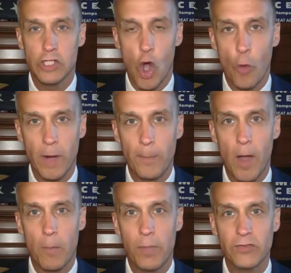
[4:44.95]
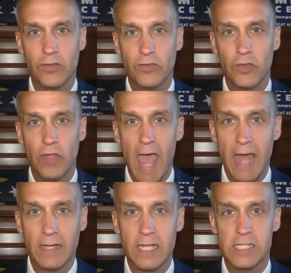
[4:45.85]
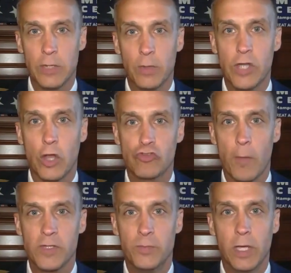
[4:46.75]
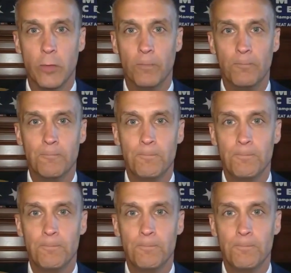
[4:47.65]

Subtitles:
let's open up our businesses, and let's see what Donald Trump has built.